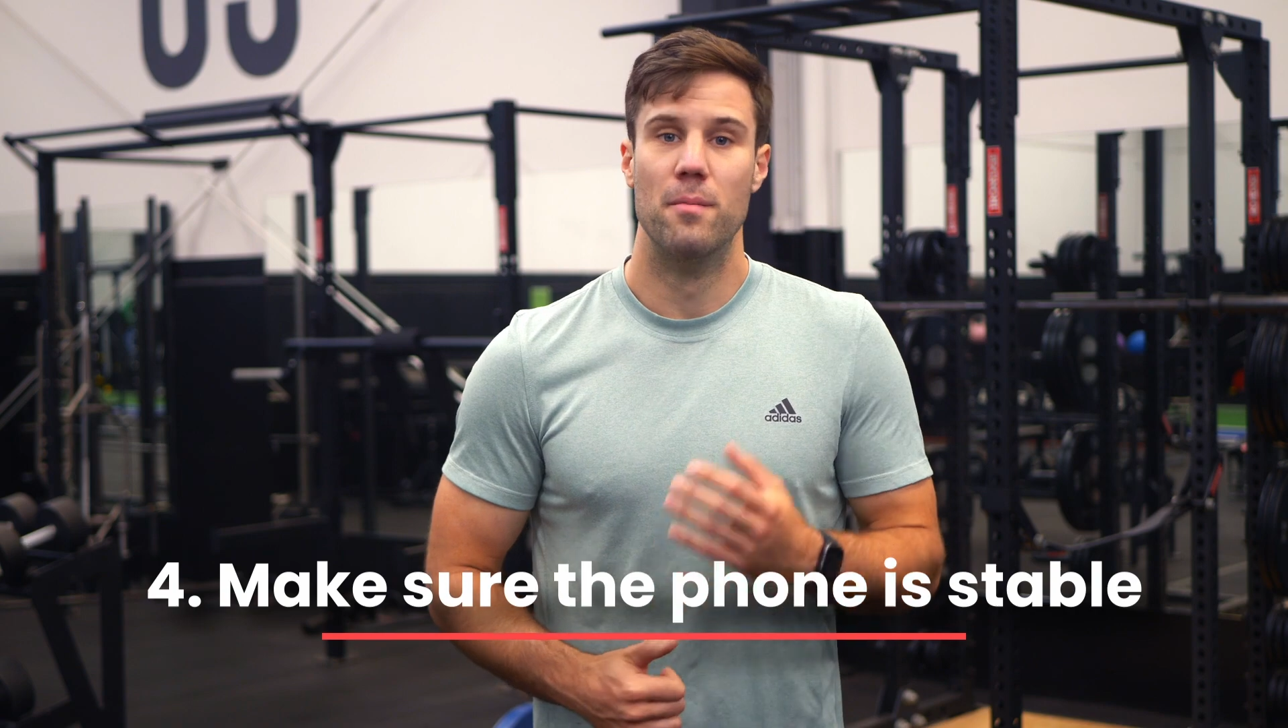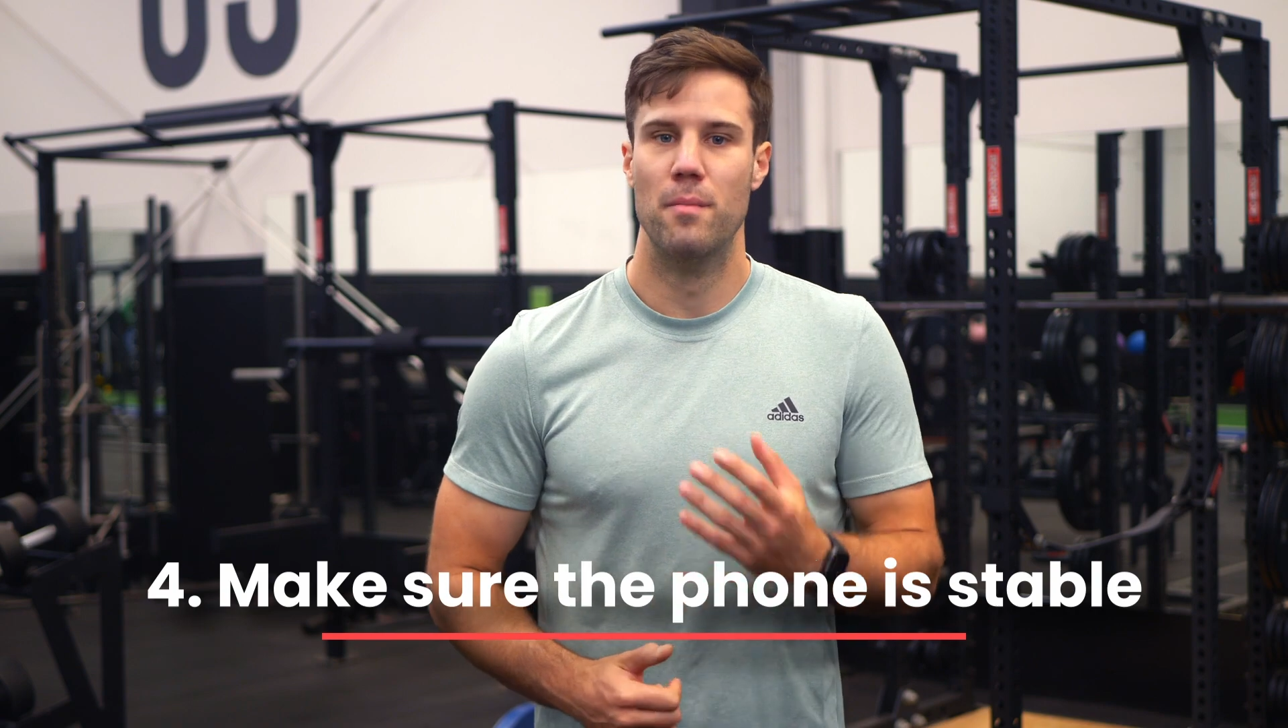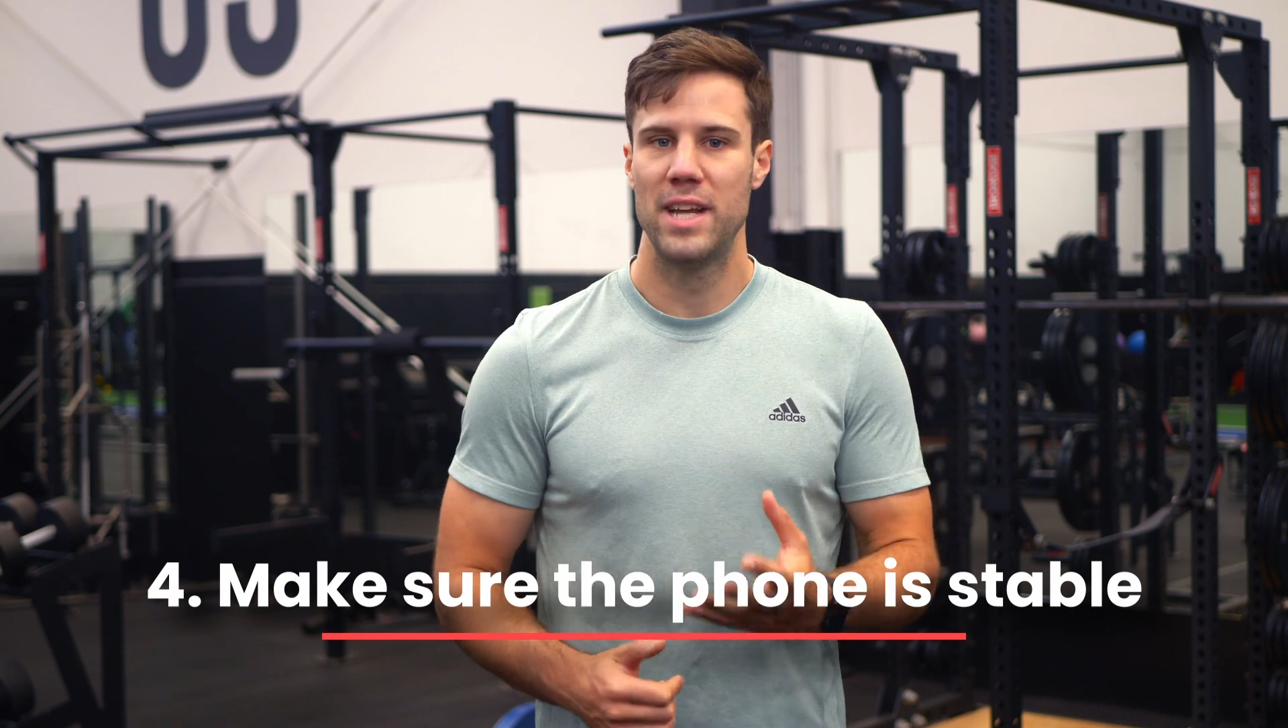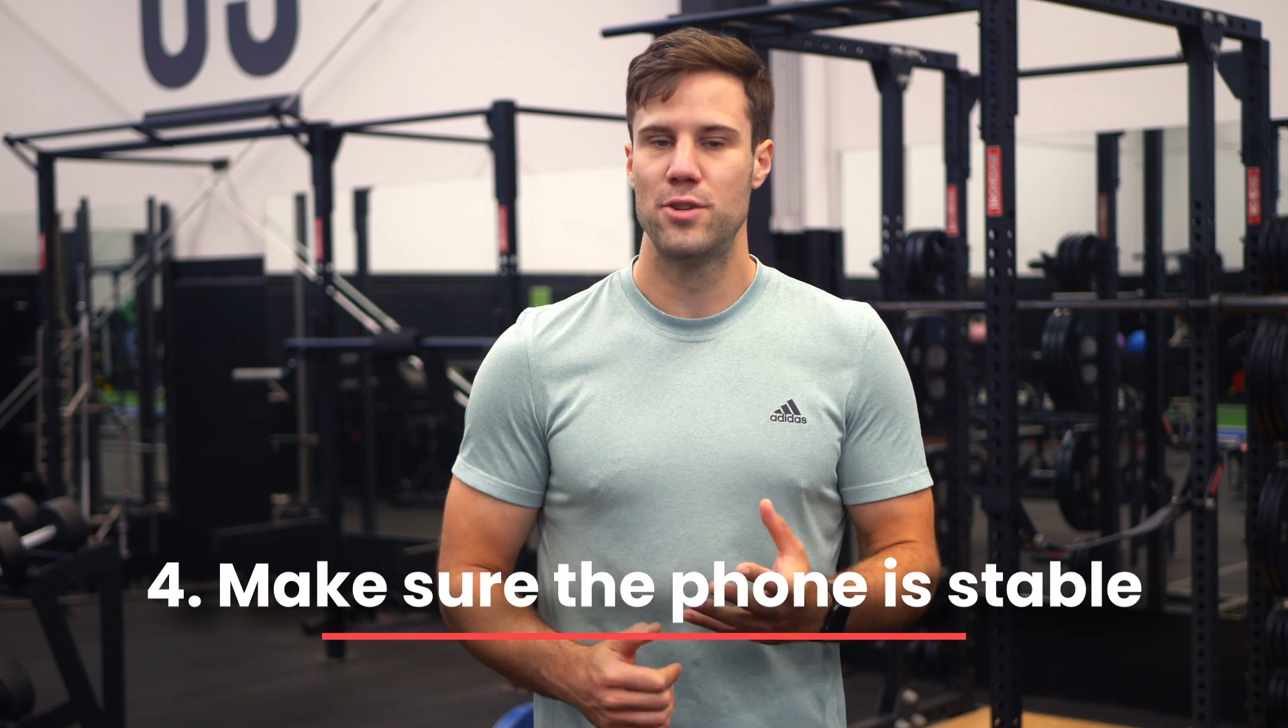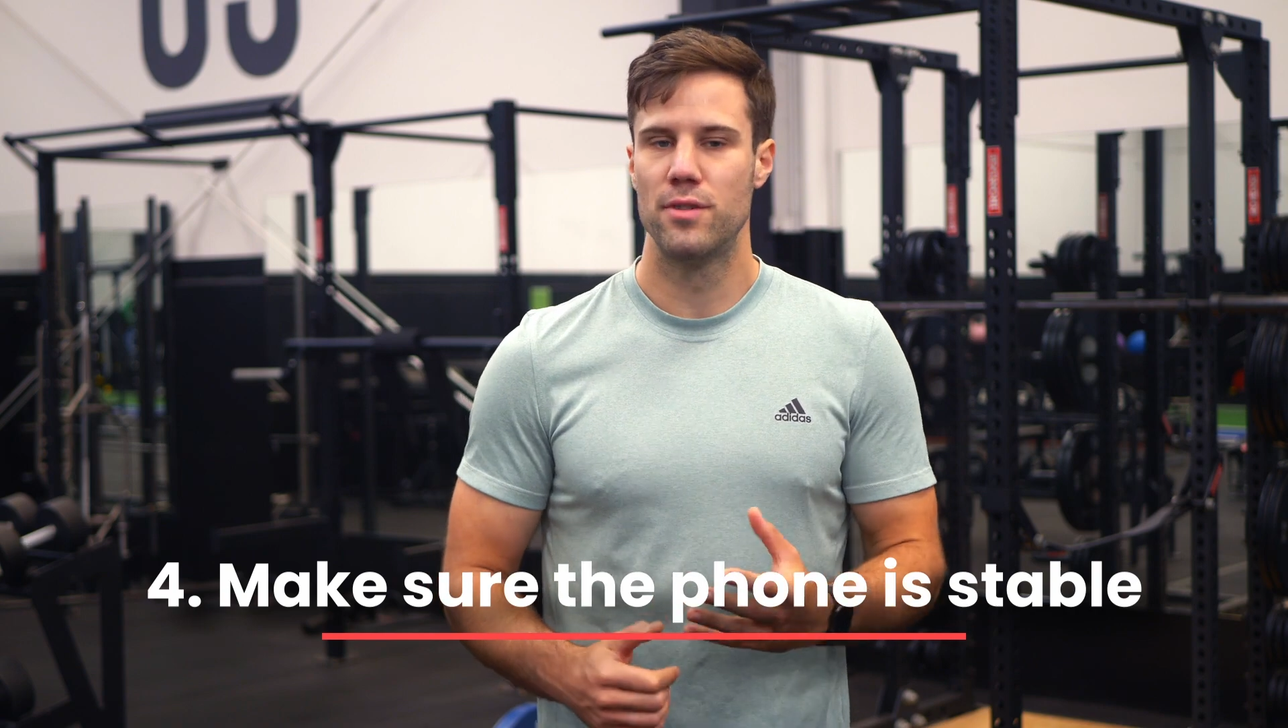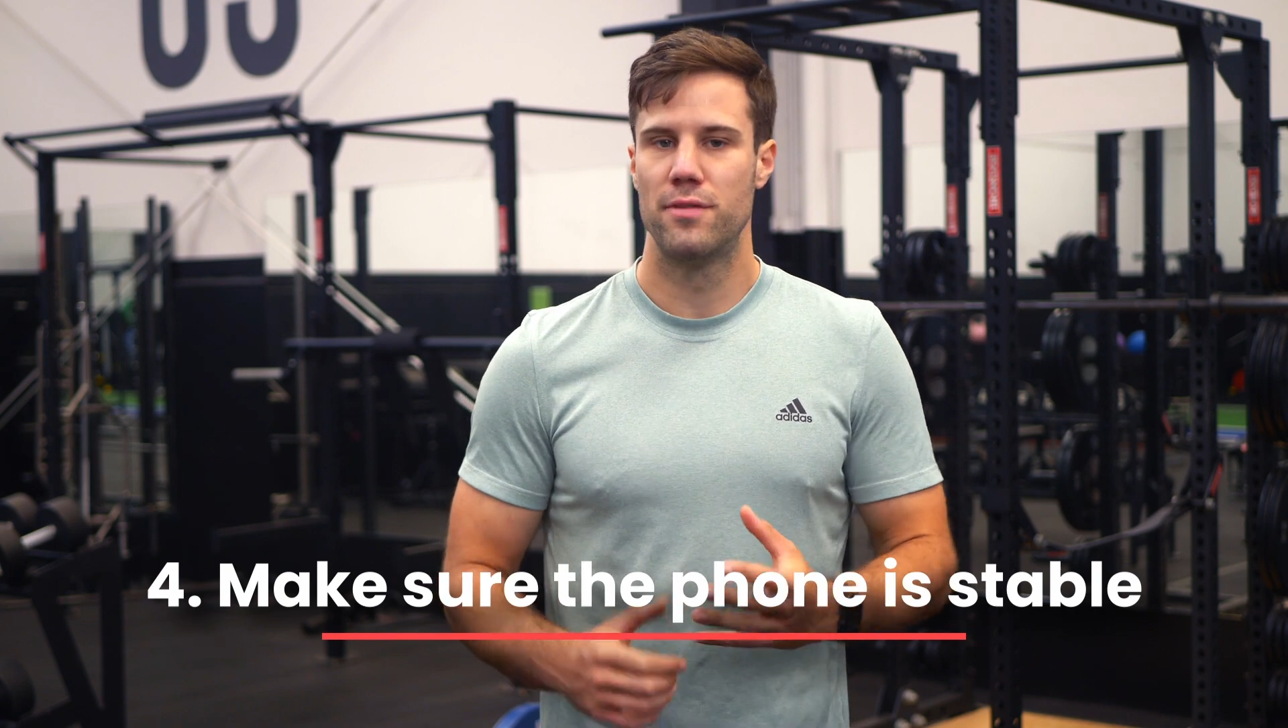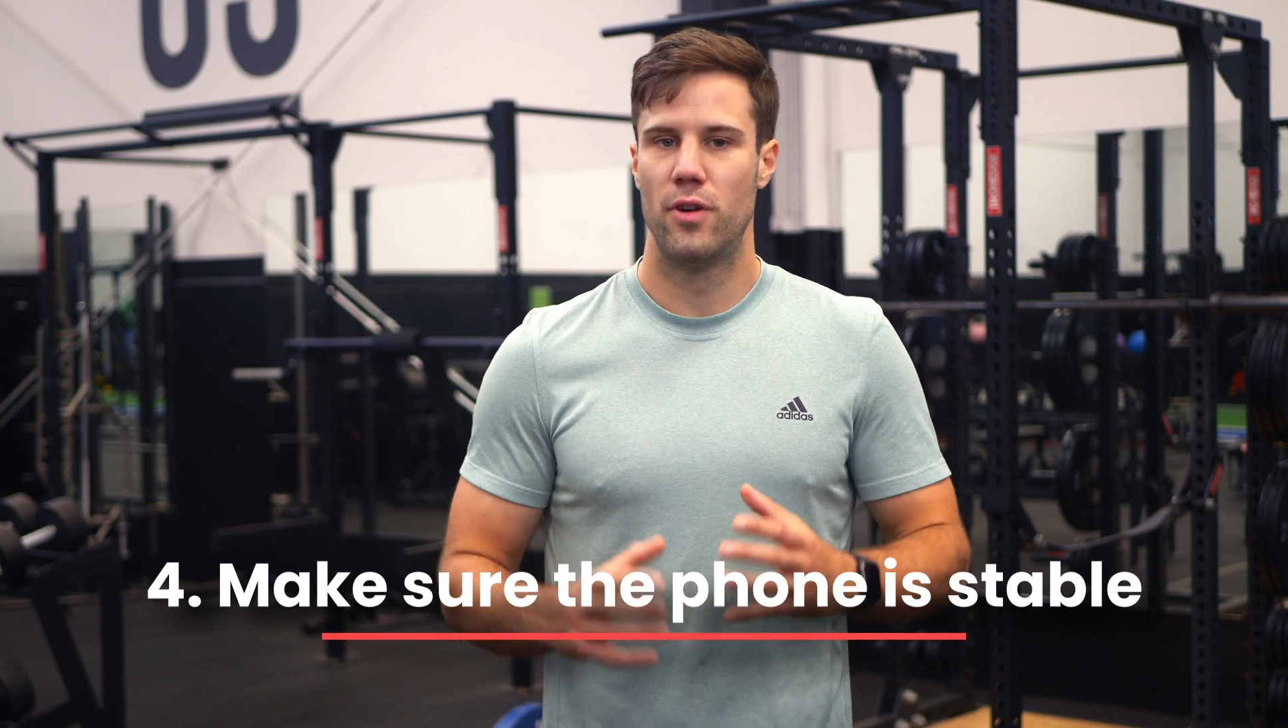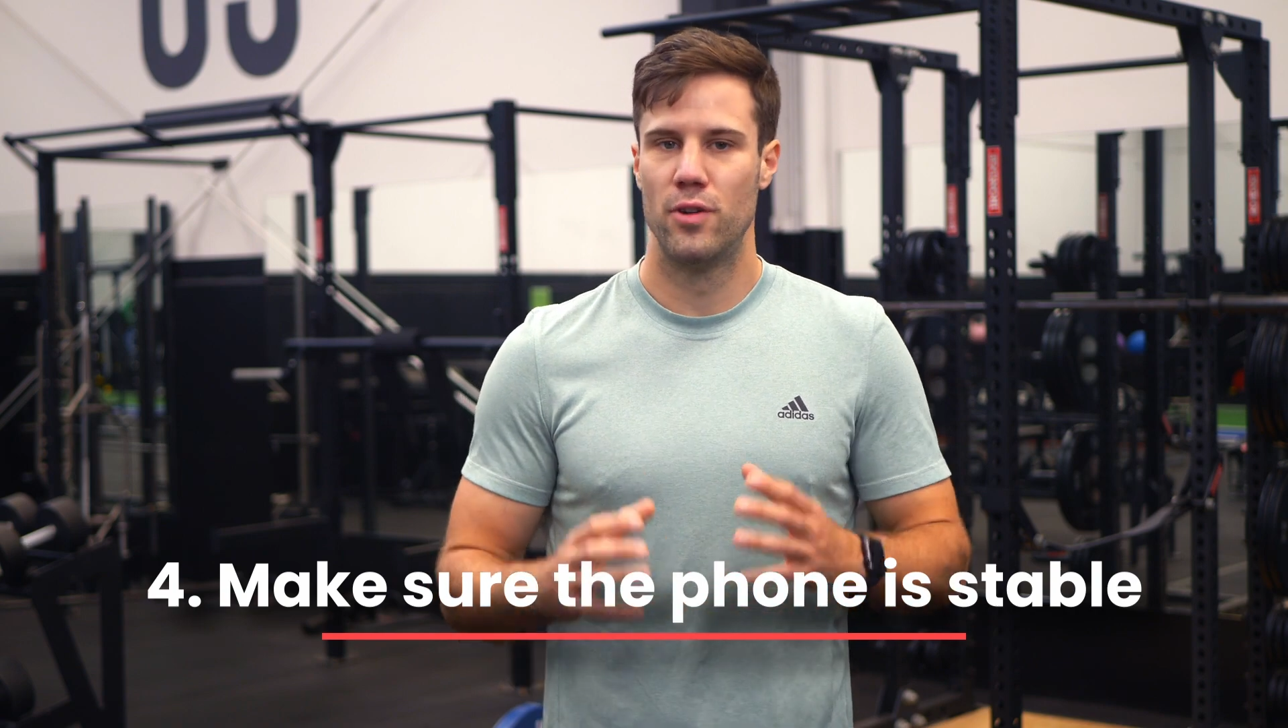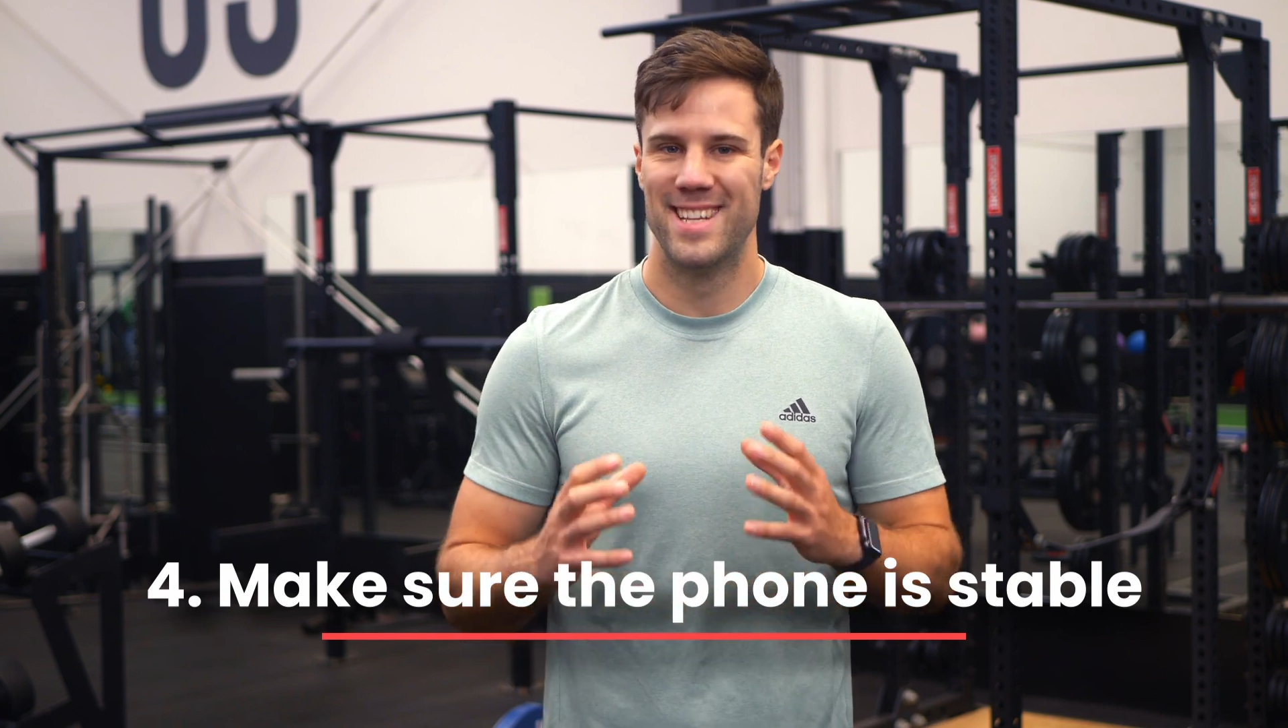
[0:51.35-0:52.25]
Make sure the phone